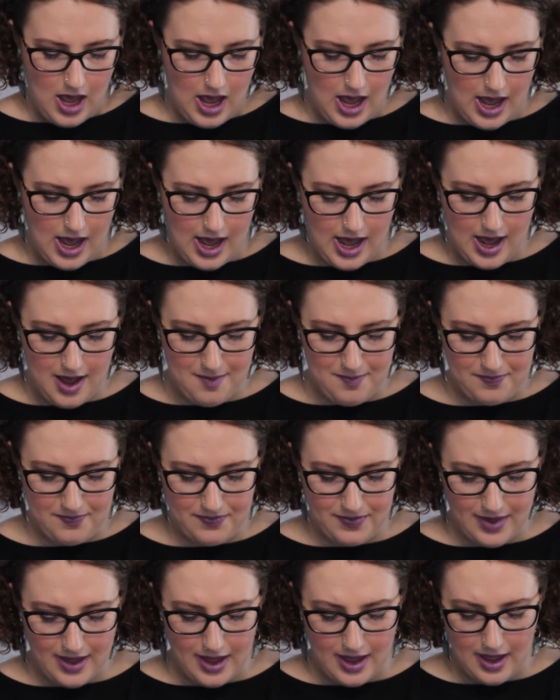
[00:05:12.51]

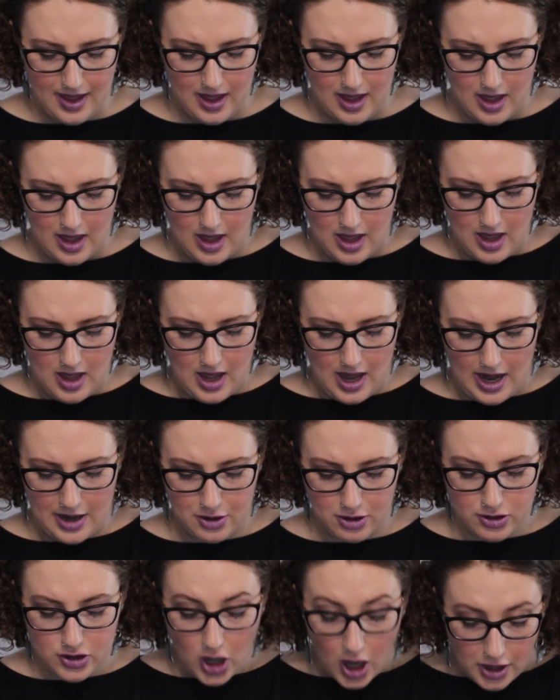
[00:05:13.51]
And
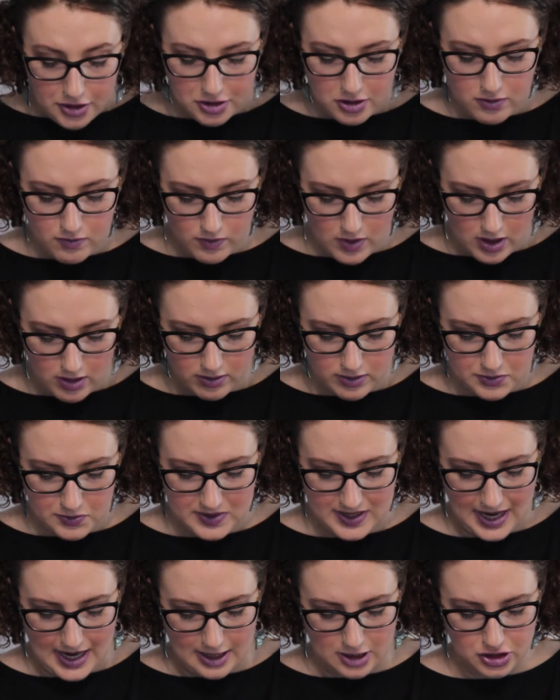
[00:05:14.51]
her daughter, Rose,
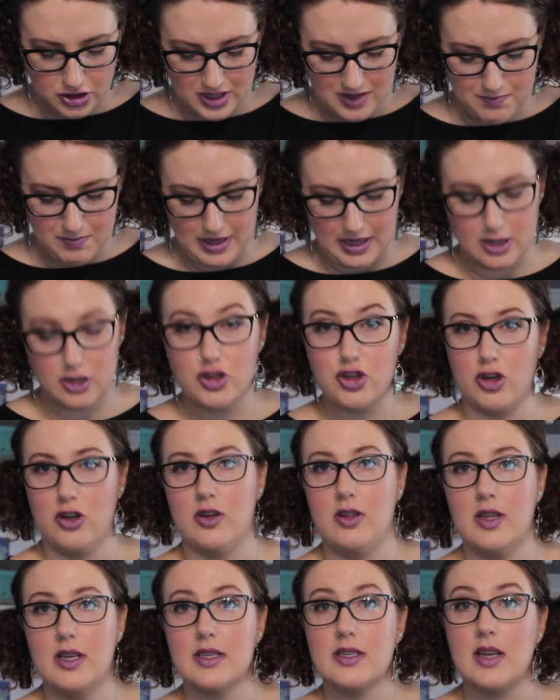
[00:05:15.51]
was actually a big
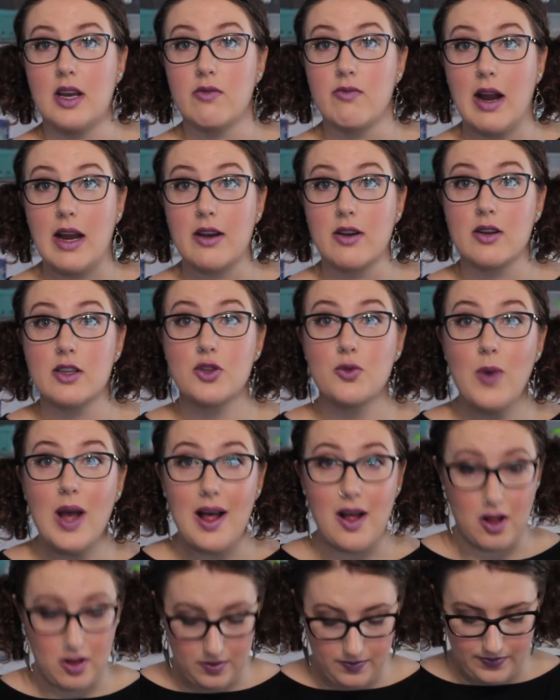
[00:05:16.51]
journalist and writer as
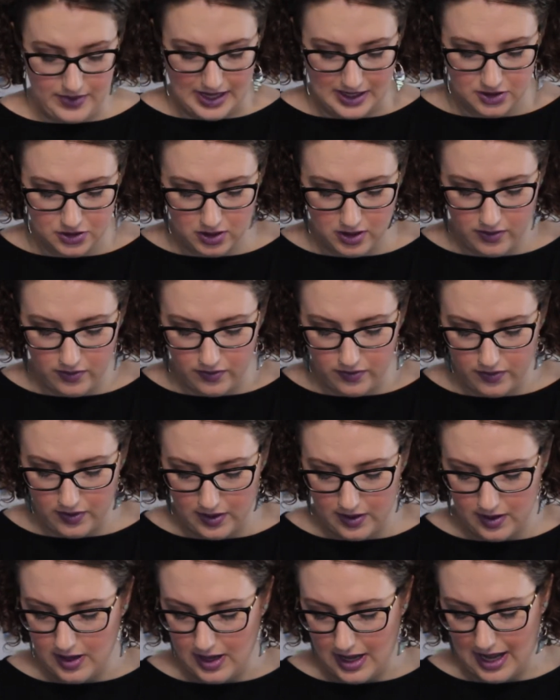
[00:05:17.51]
well. That's sort of
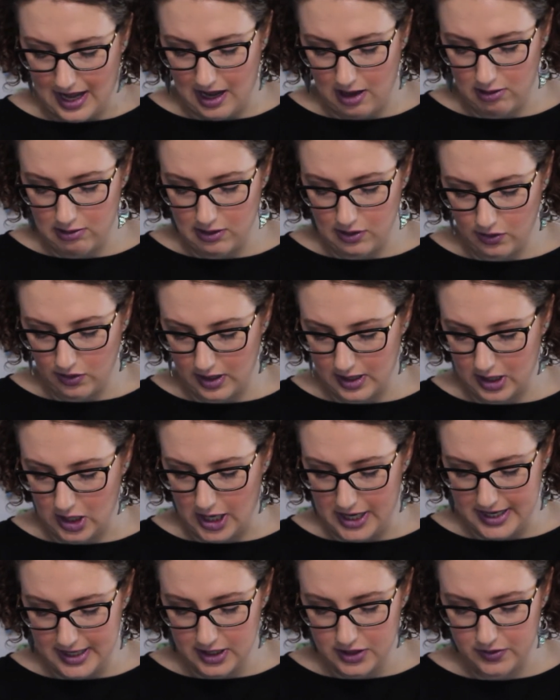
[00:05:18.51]
how Laura
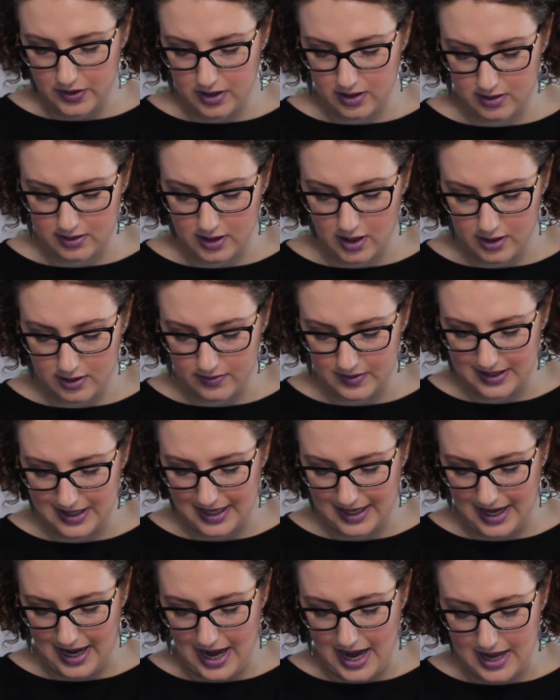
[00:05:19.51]
got into it. Her daughter was
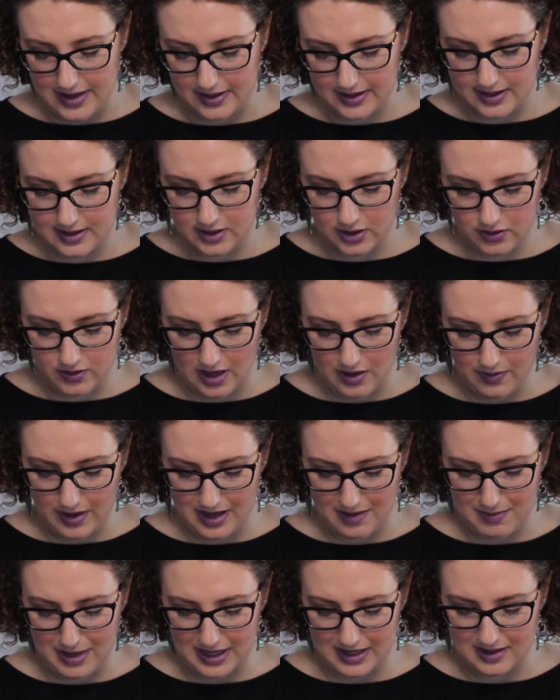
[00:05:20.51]
like, hey, this is a great way
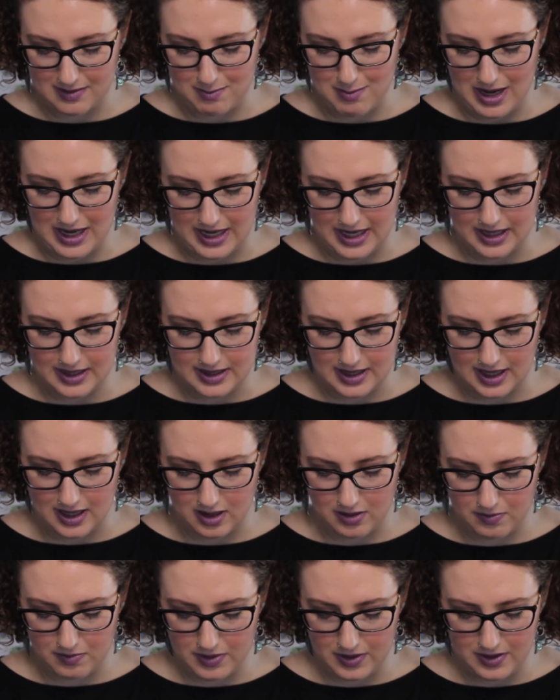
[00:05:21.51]
to make some money to
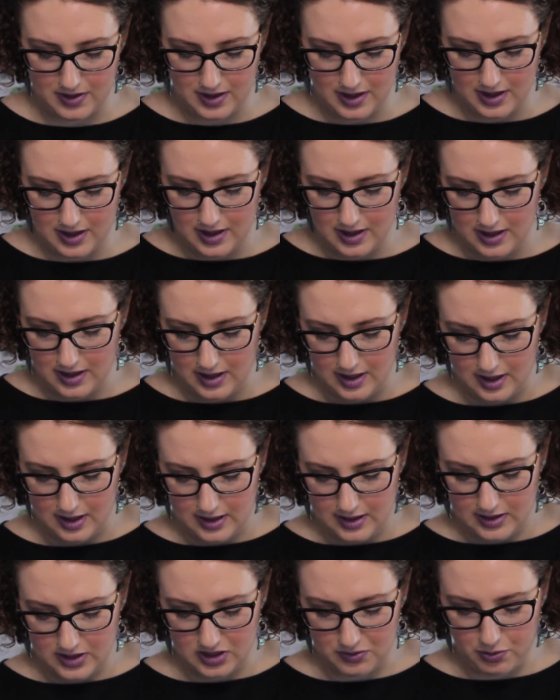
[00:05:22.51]
help
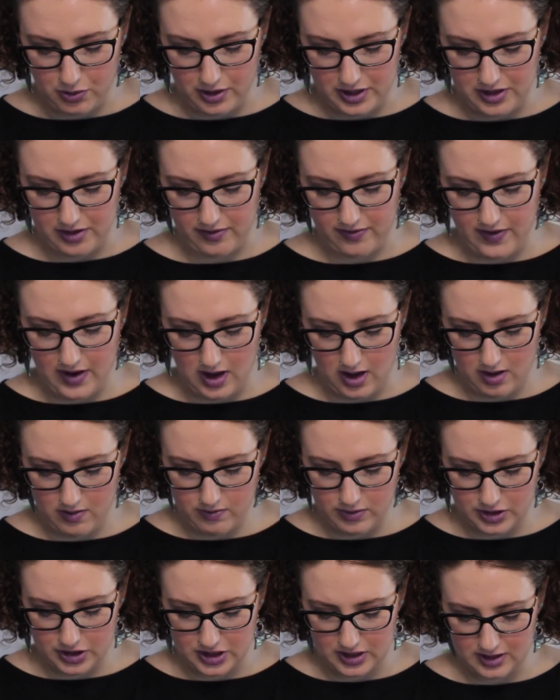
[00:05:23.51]
support your
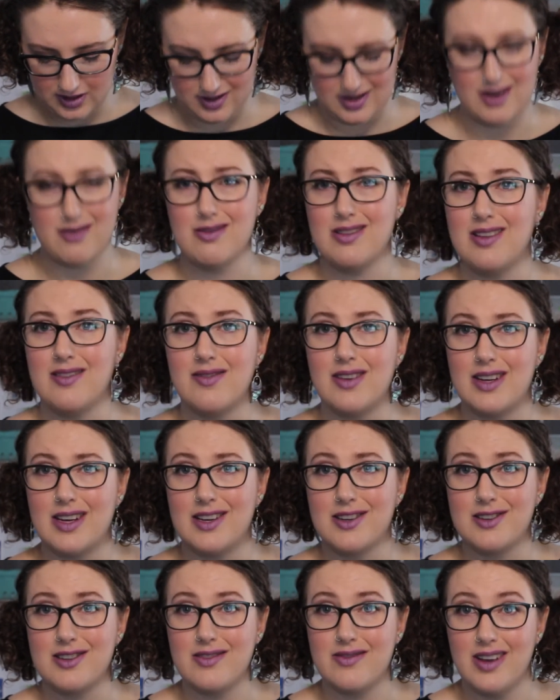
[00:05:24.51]
farm, which is not really
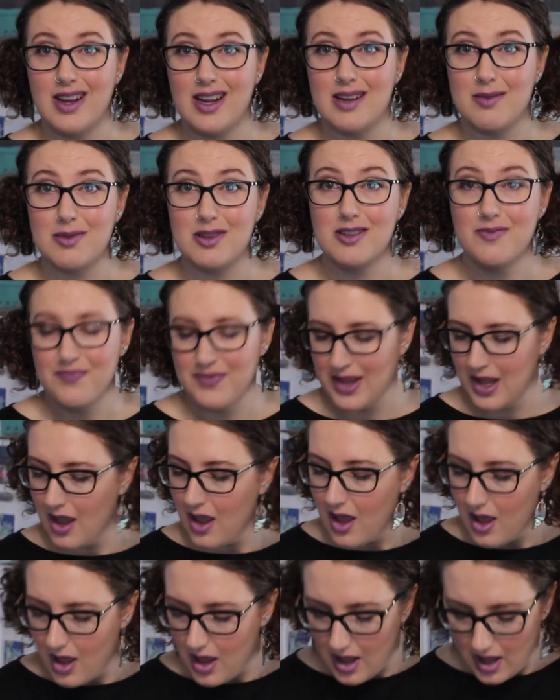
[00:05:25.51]
financially viable.
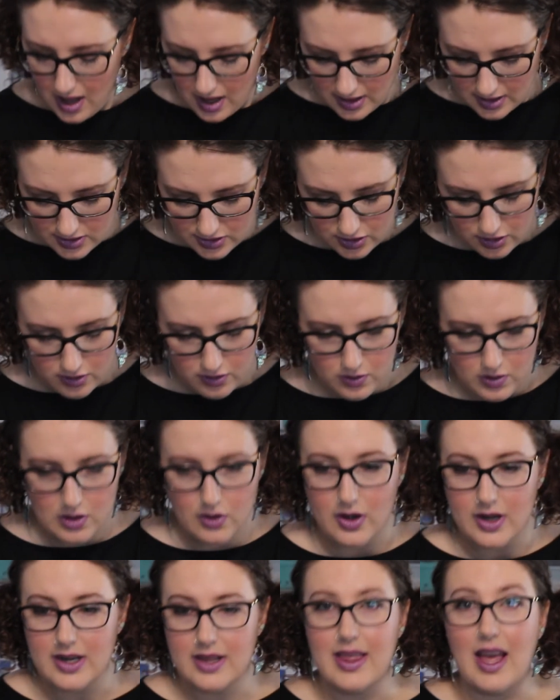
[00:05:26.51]
So
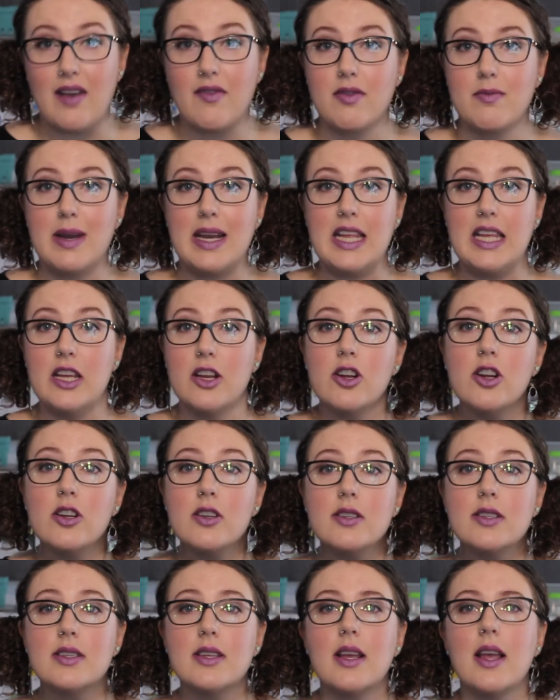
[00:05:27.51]
Laura did that for many
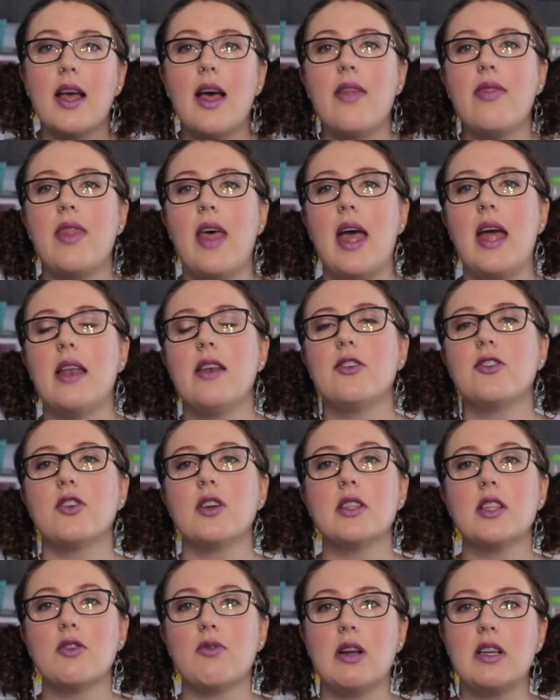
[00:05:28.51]
years. And then
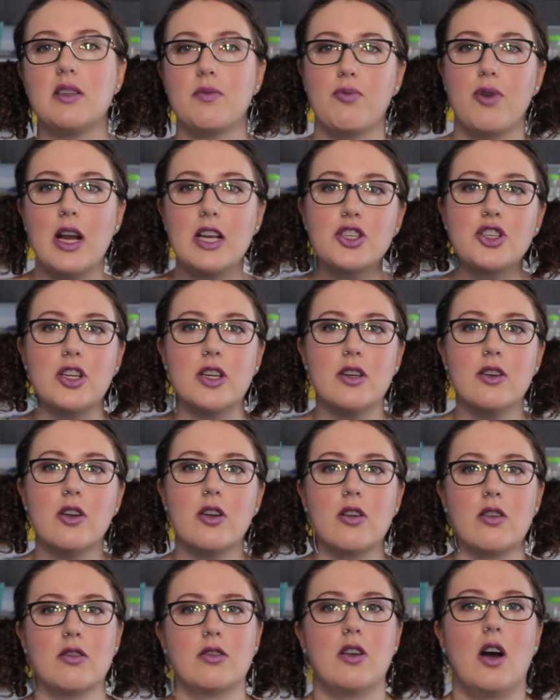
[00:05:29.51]
during the Great Depression,
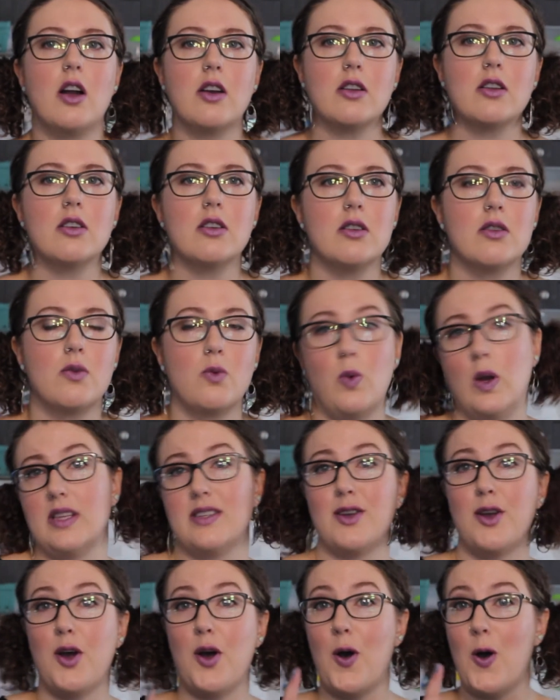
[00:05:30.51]
her daughter
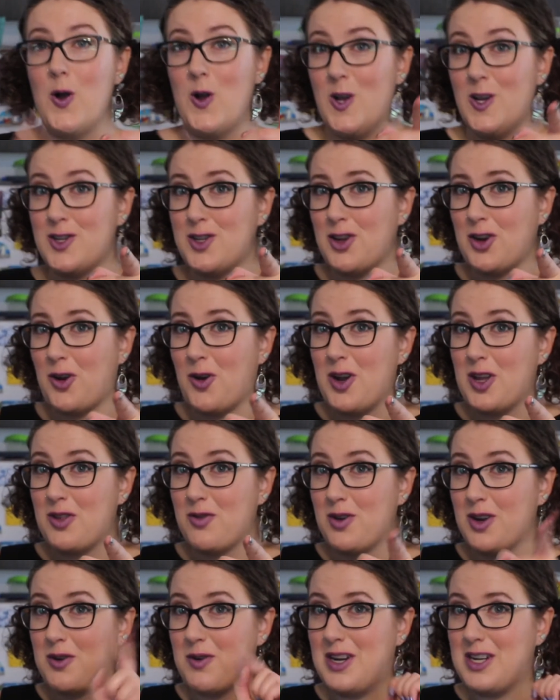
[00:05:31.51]
was also going
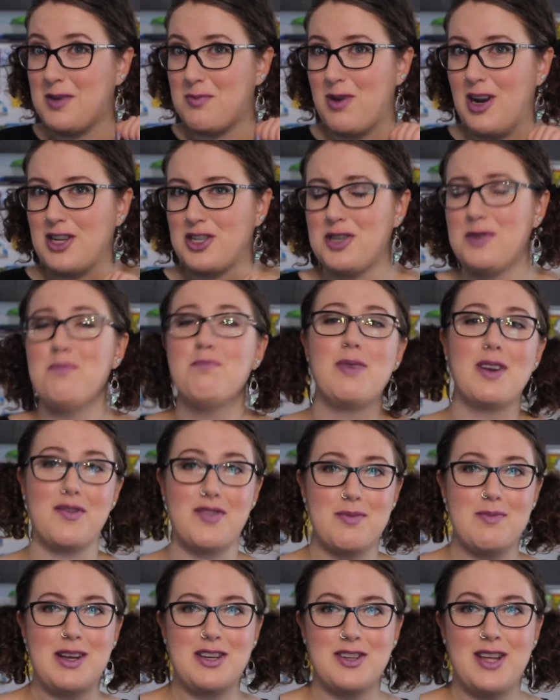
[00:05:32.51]
through a Great Depression, but of
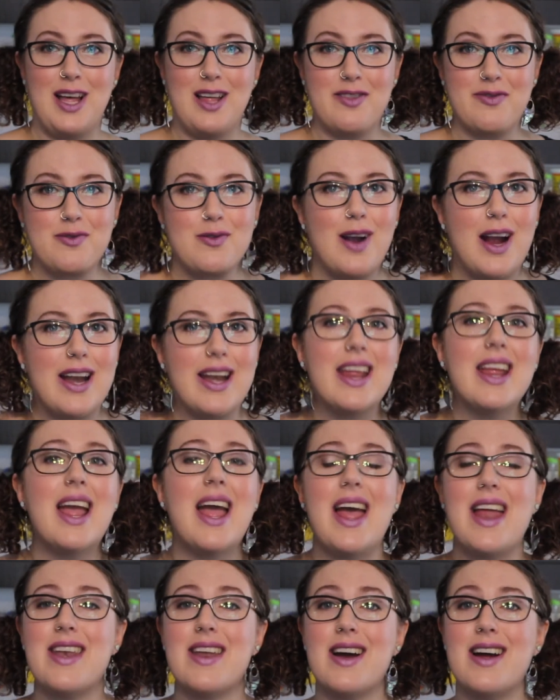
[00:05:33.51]
the mental health variety,
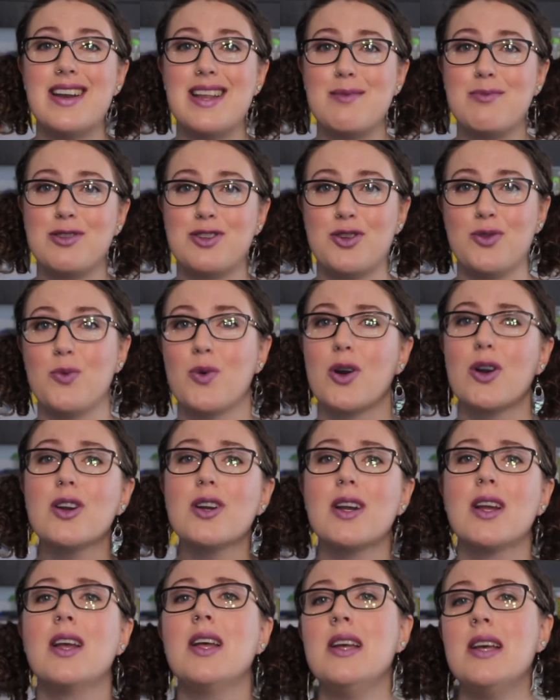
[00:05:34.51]
and unable to
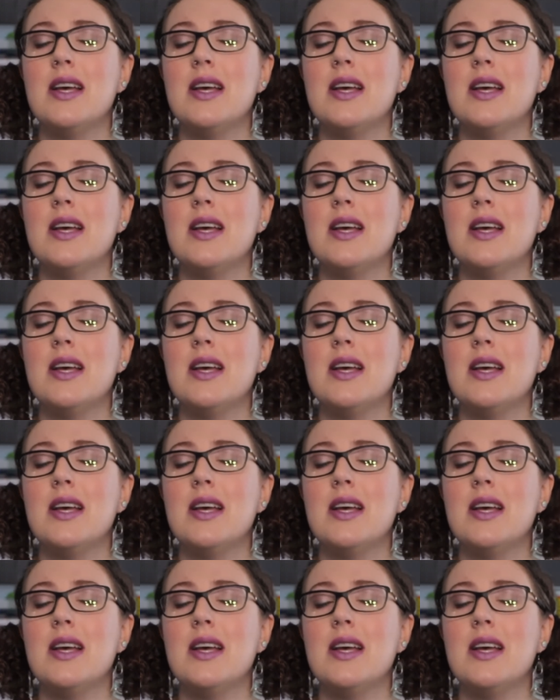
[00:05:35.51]
work.